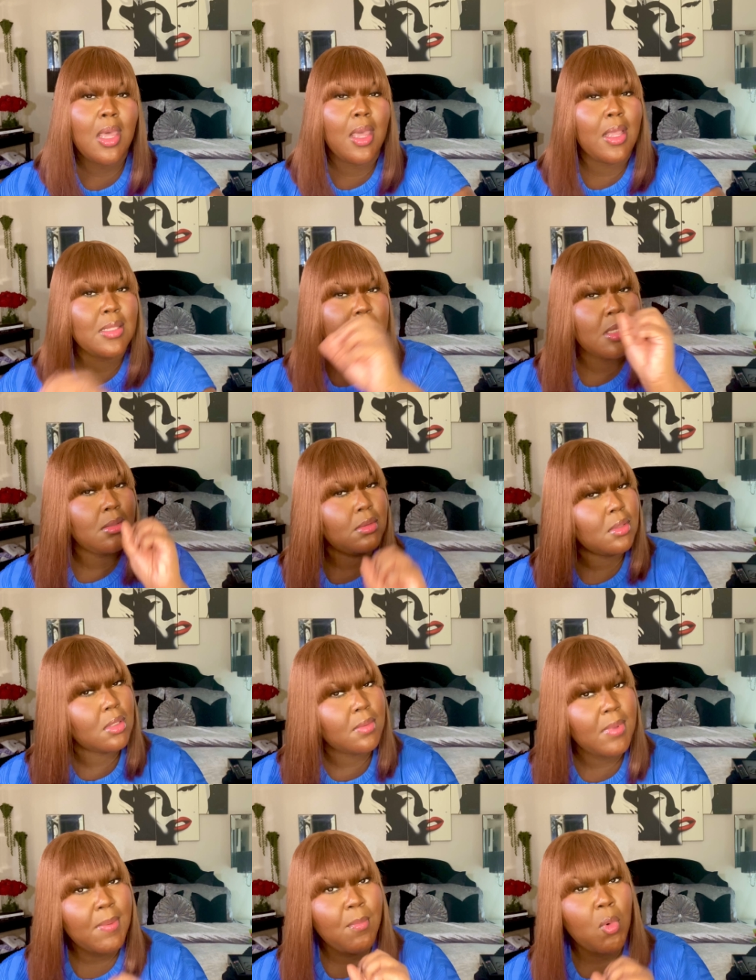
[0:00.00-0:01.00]
and it's a
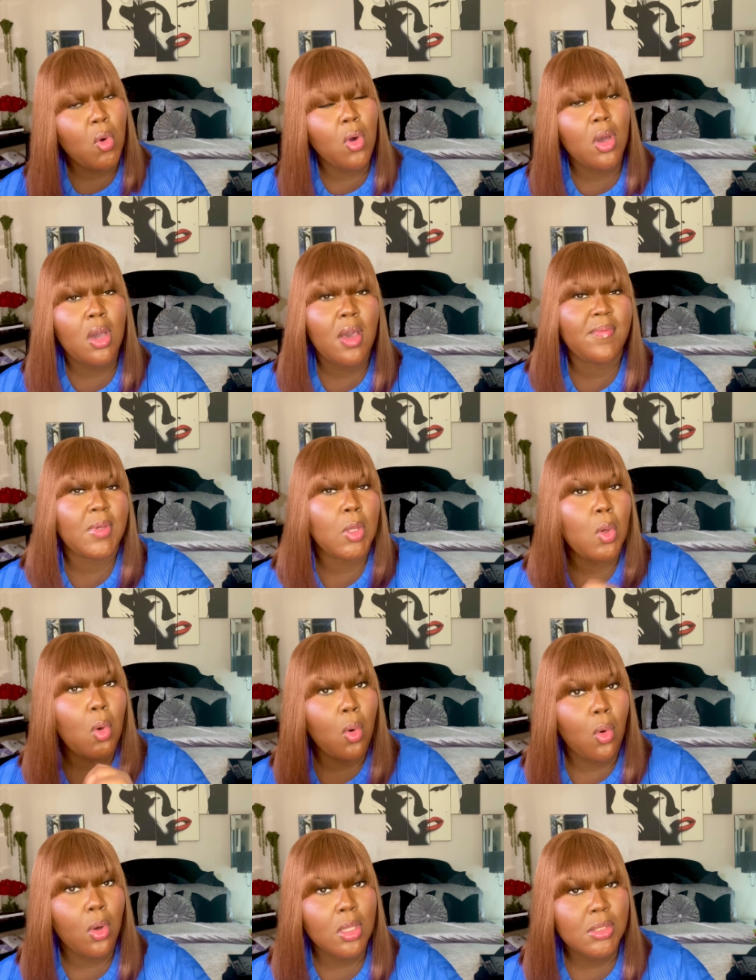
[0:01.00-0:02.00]
little bit more of a
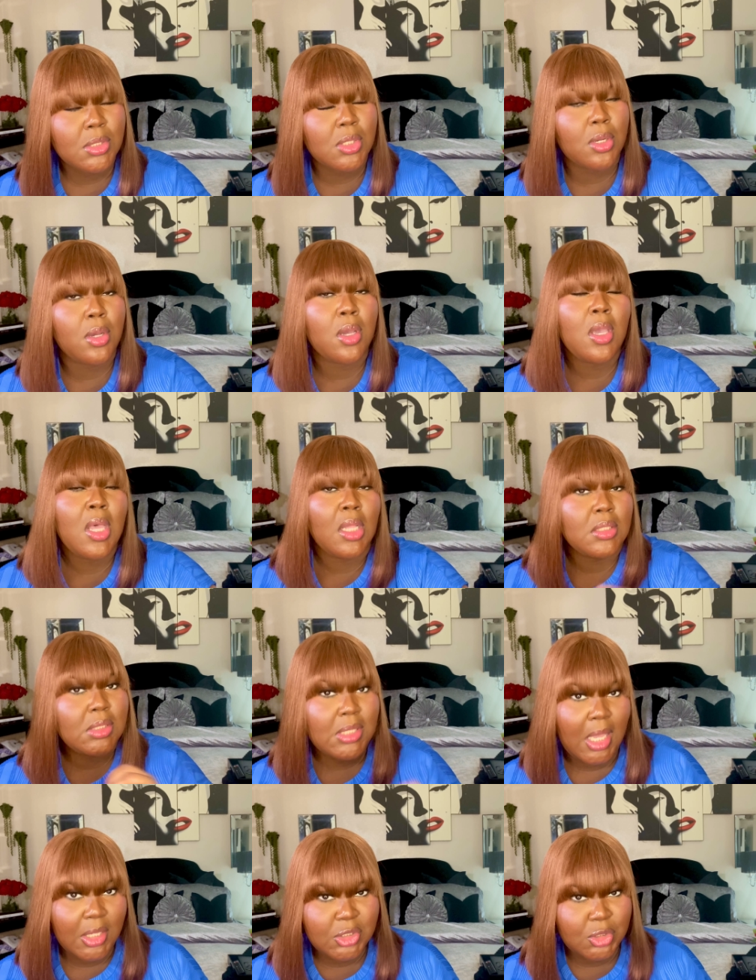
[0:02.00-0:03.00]
coarser
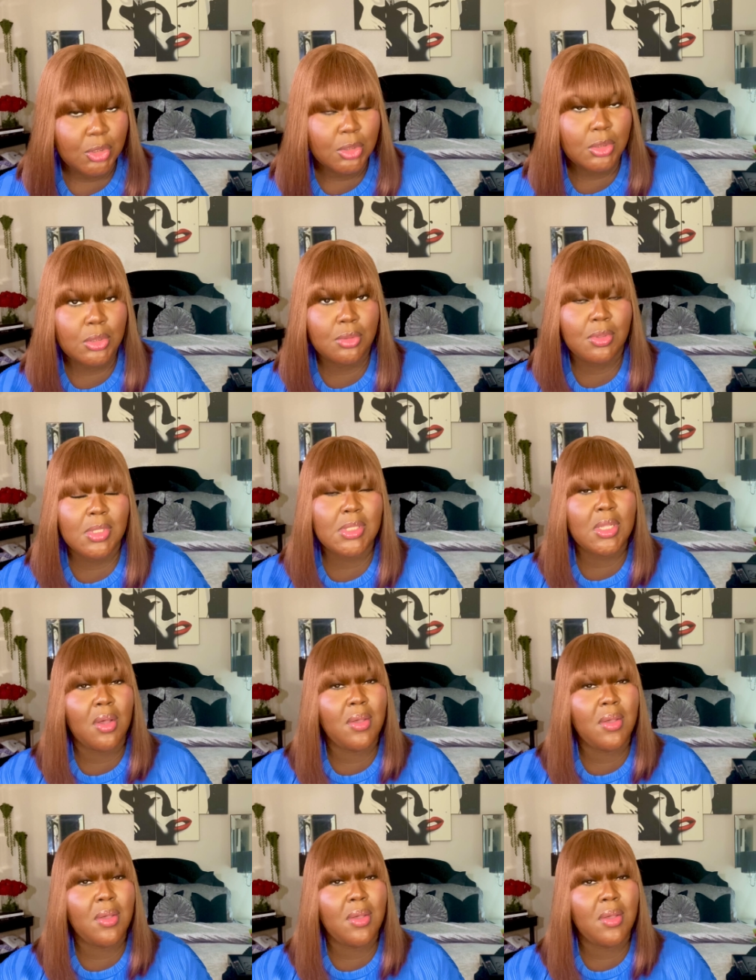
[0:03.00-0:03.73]
texture to it, so